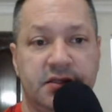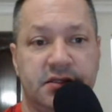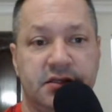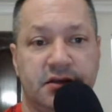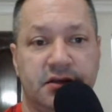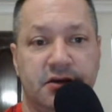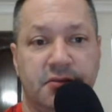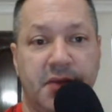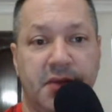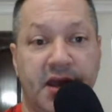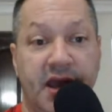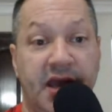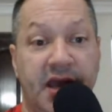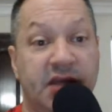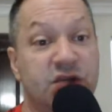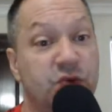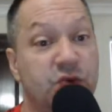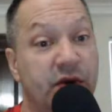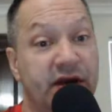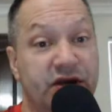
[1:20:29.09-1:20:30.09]
So my
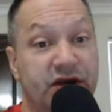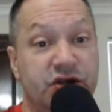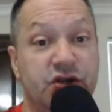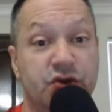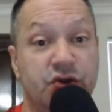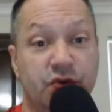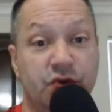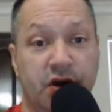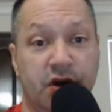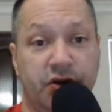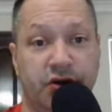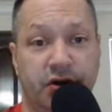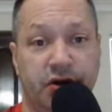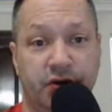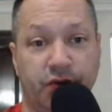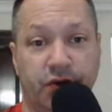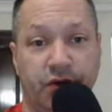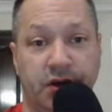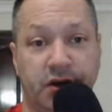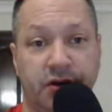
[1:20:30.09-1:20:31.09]
ex weighed
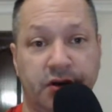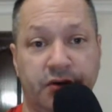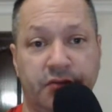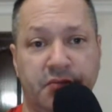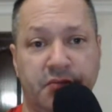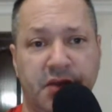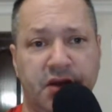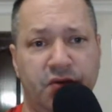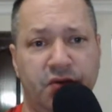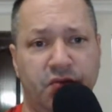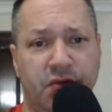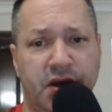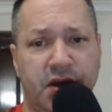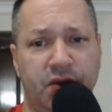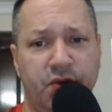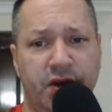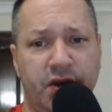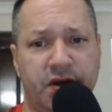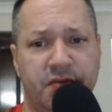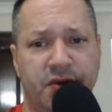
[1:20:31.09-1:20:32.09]
200. Wow.
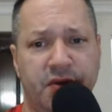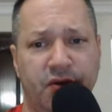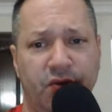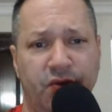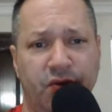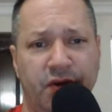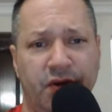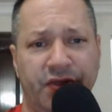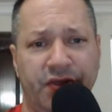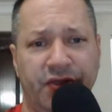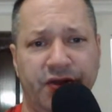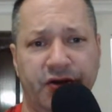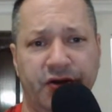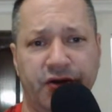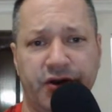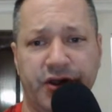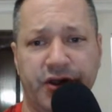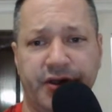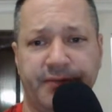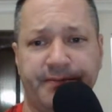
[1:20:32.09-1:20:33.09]
Mine weighed about
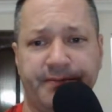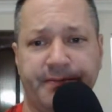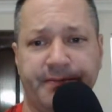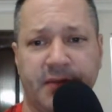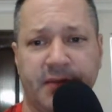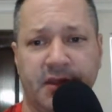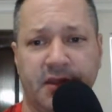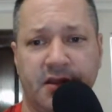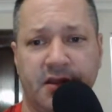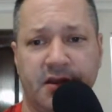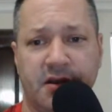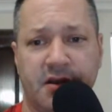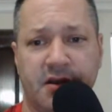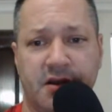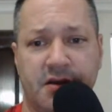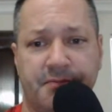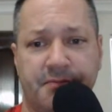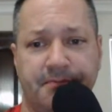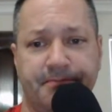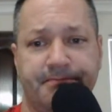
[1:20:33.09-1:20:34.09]
130.
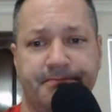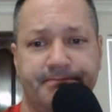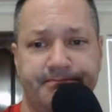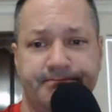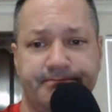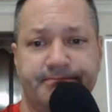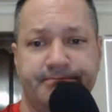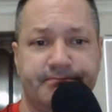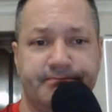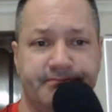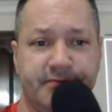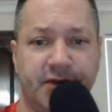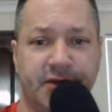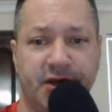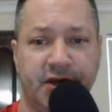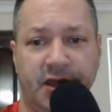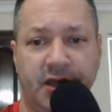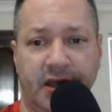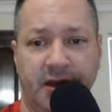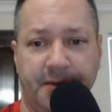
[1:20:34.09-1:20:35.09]

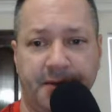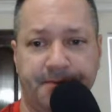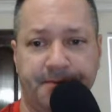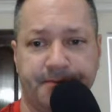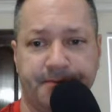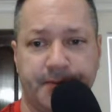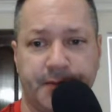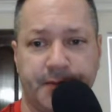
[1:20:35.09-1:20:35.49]
Yeah.